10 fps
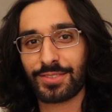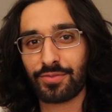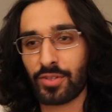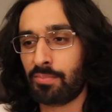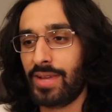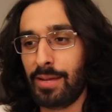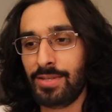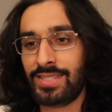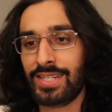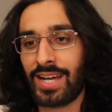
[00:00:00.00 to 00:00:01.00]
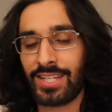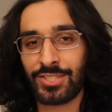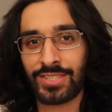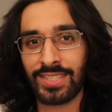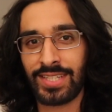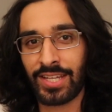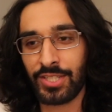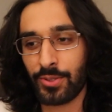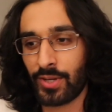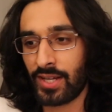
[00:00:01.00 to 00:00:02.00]
from ABC College to tell
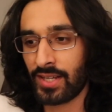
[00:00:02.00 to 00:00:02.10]
you?